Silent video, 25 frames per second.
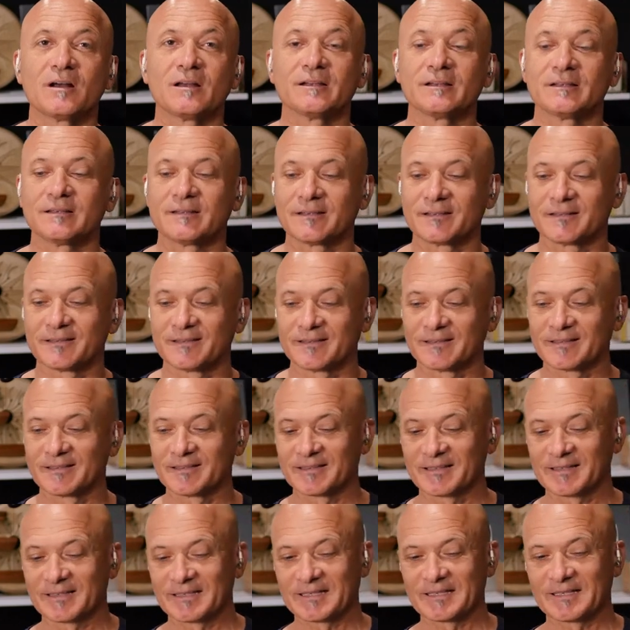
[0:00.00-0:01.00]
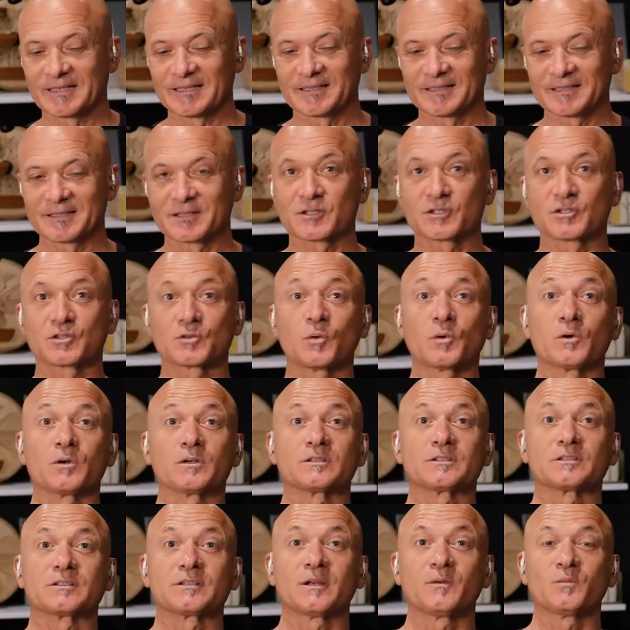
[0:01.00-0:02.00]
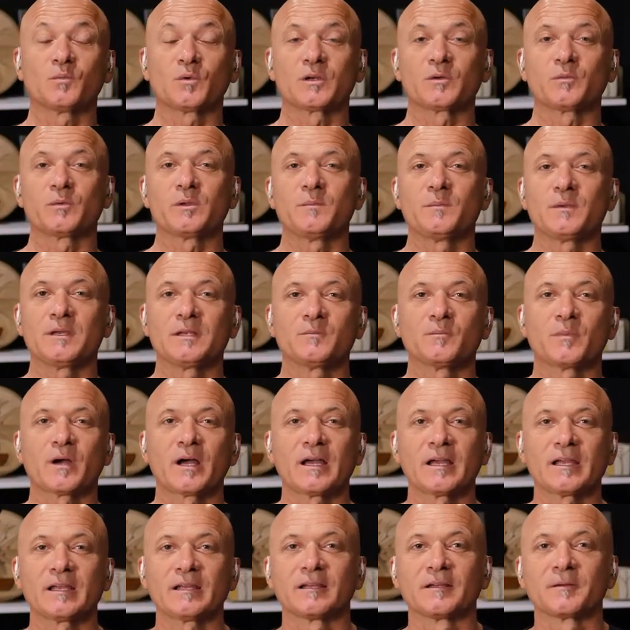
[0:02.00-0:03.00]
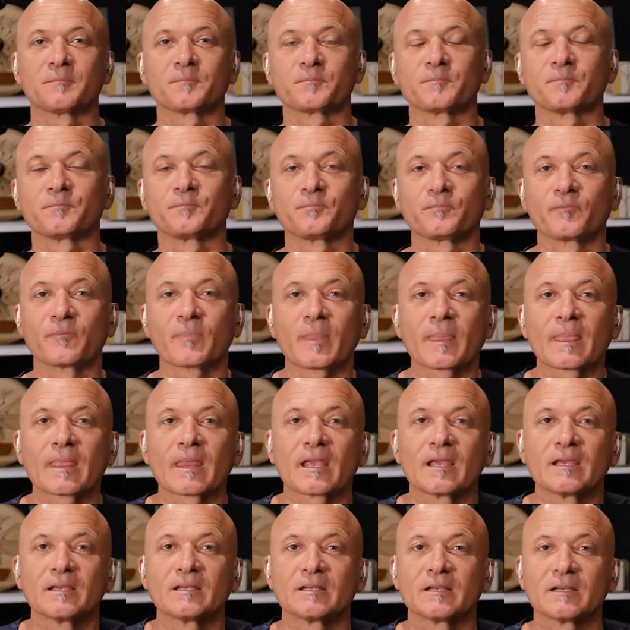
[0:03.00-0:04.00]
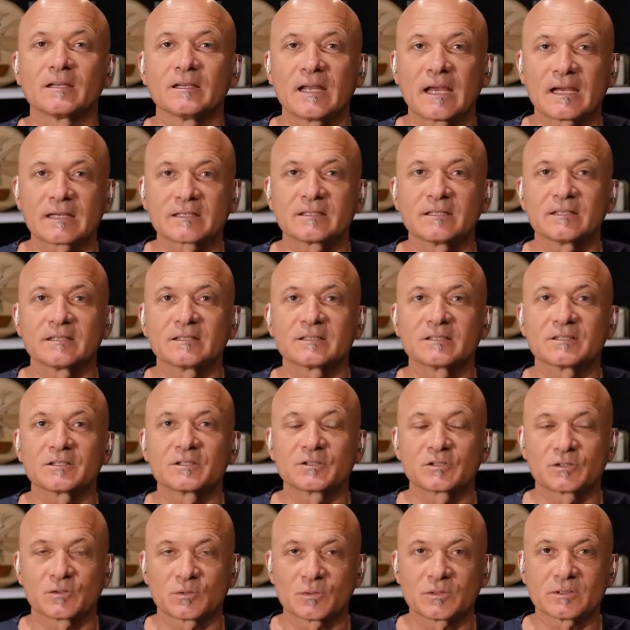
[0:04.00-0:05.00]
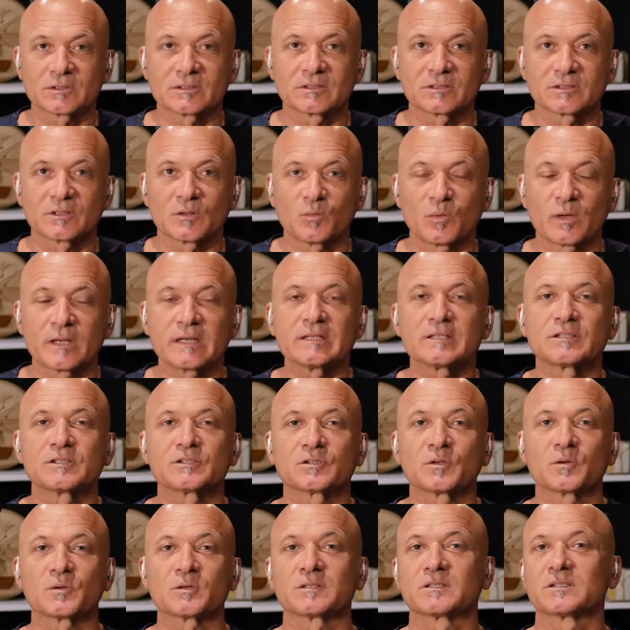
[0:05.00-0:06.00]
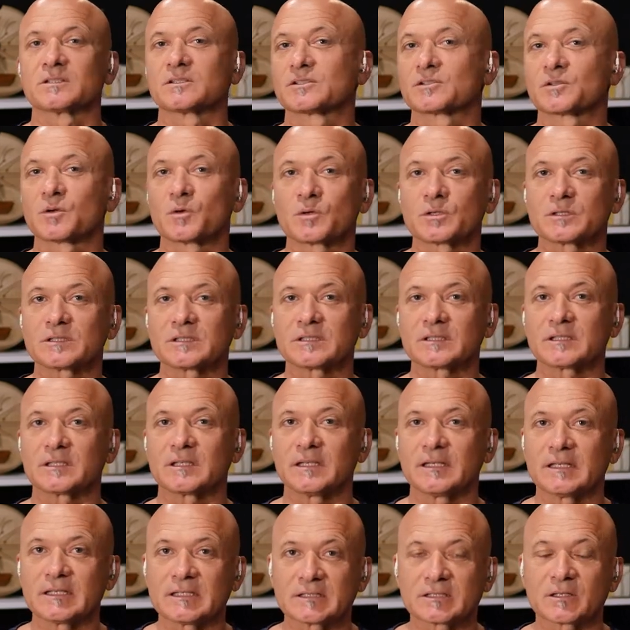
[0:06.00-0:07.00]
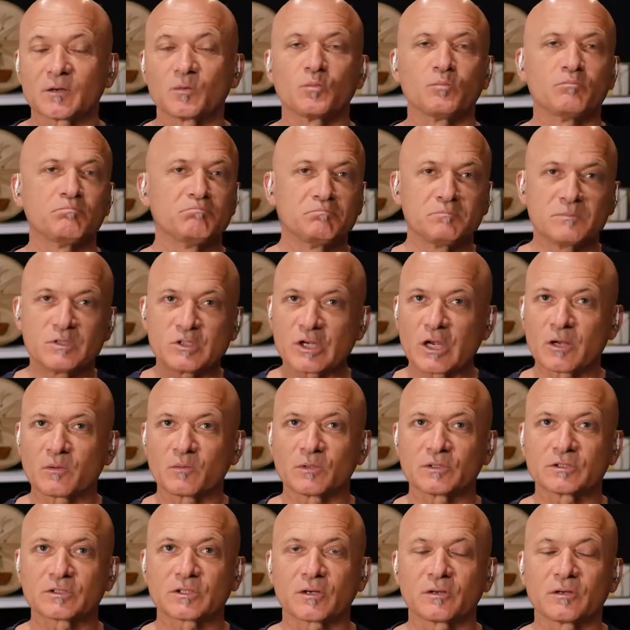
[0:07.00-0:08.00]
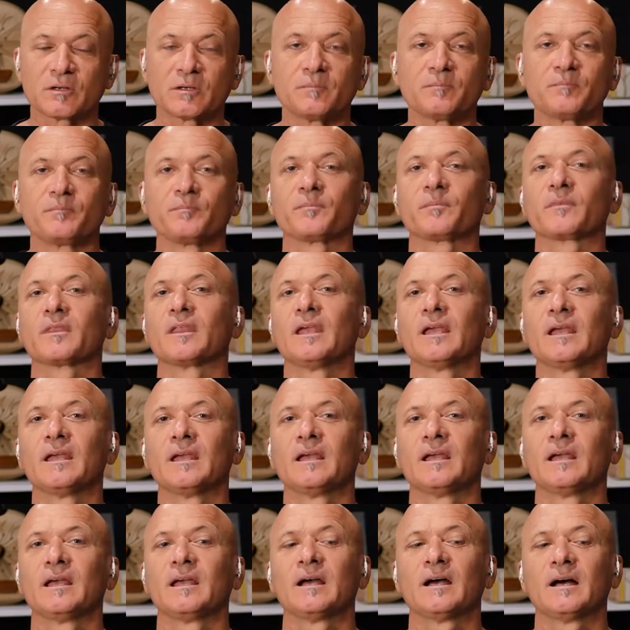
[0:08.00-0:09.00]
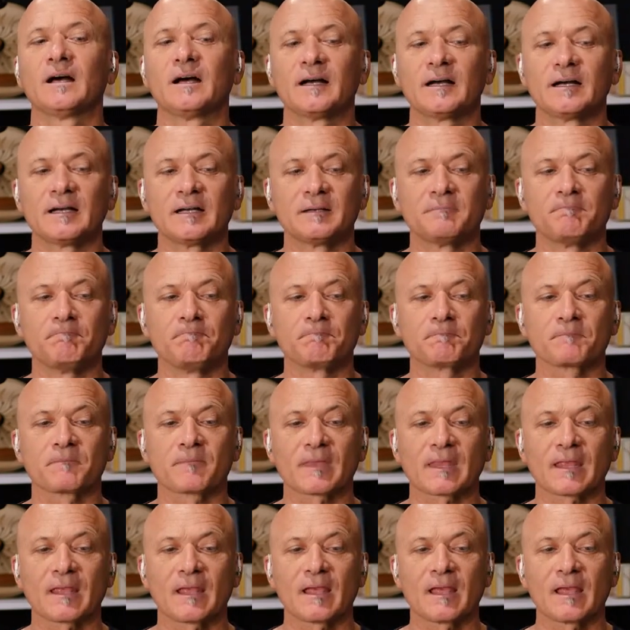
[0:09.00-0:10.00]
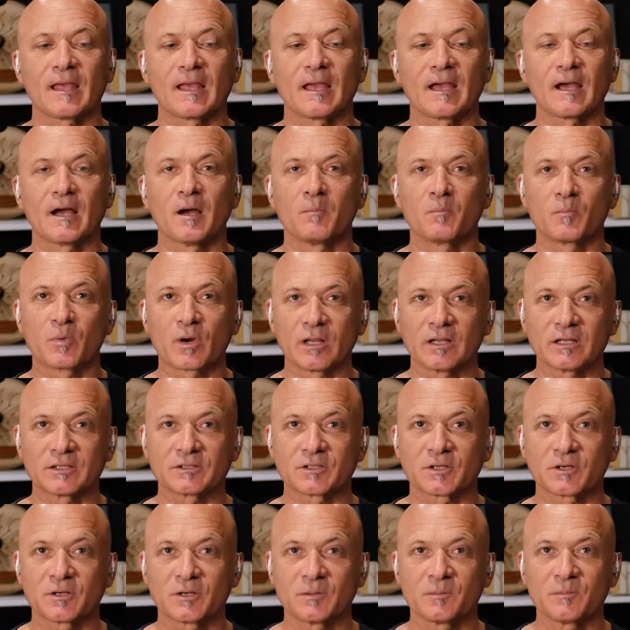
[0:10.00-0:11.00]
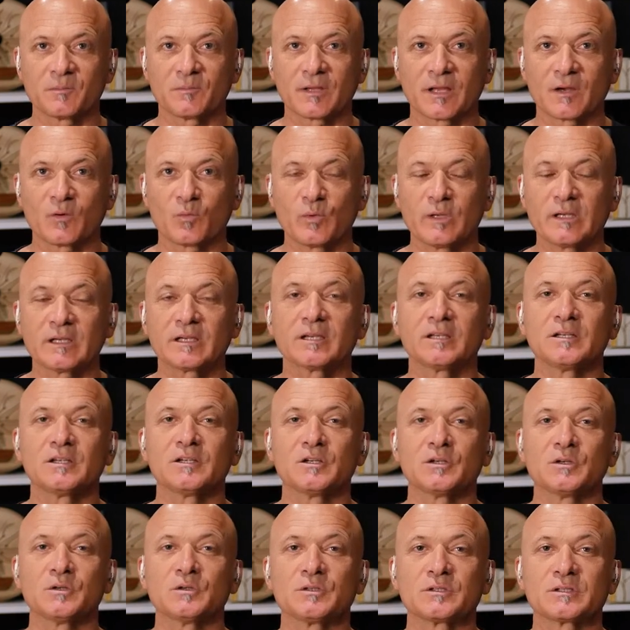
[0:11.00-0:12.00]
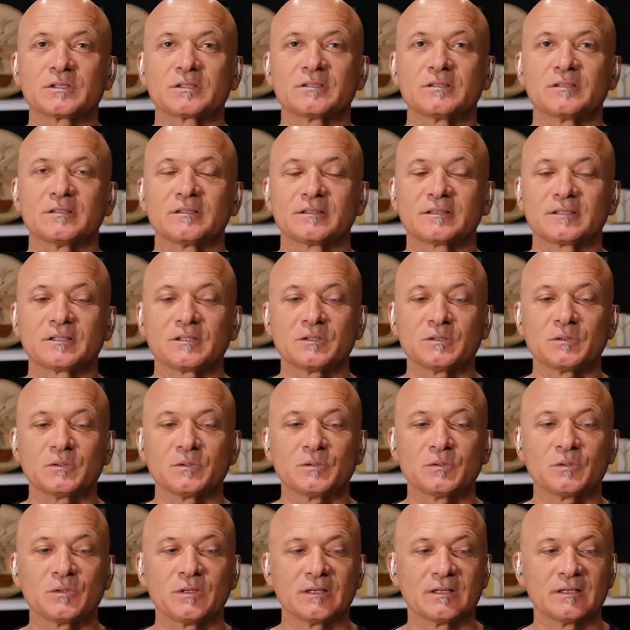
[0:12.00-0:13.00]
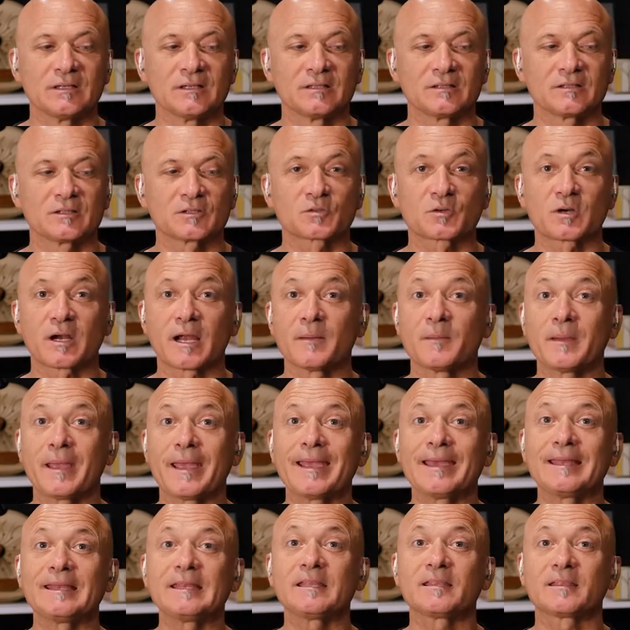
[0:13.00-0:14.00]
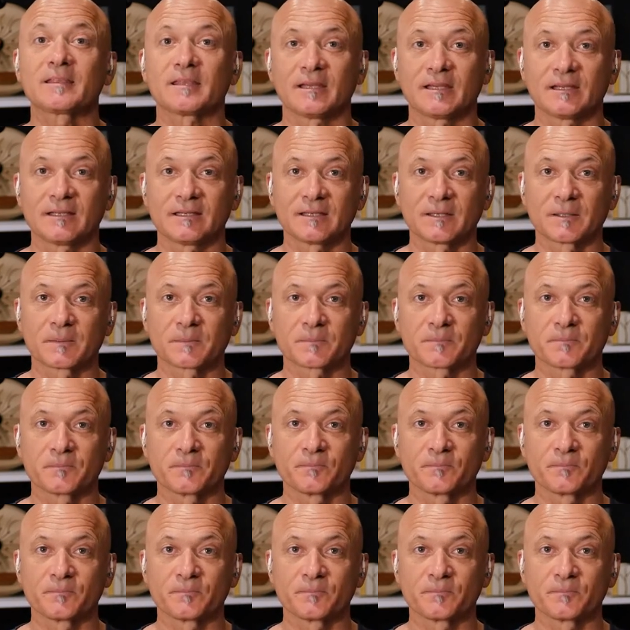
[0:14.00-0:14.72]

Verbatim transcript: on source and what do we mean by connecting to source. So what is source? Source is a general term, um, umbrella term that we can use to describe anything